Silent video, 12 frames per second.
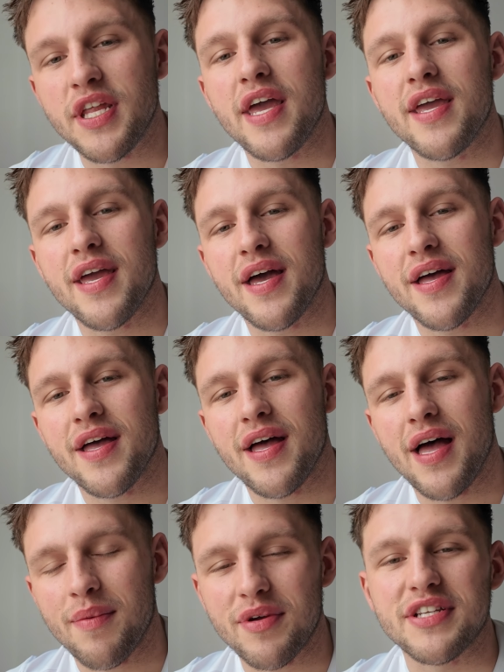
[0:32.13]
Today,
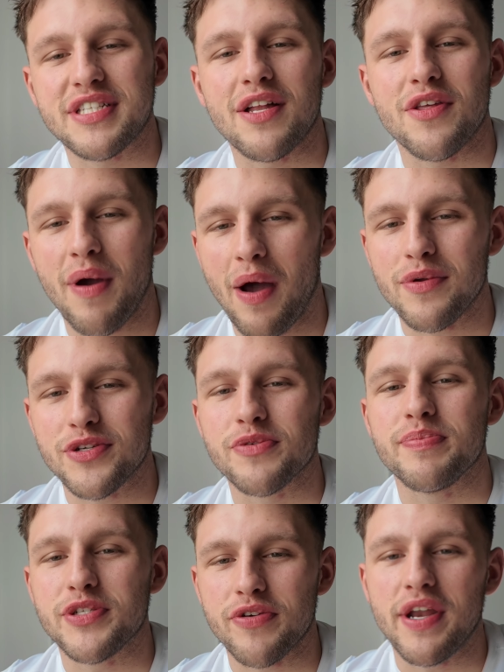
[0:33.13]
I'm going to tell you how you
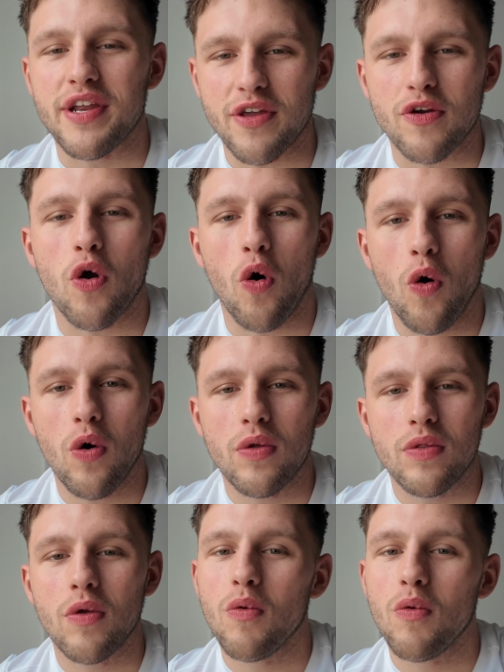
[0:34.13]
should be training your core,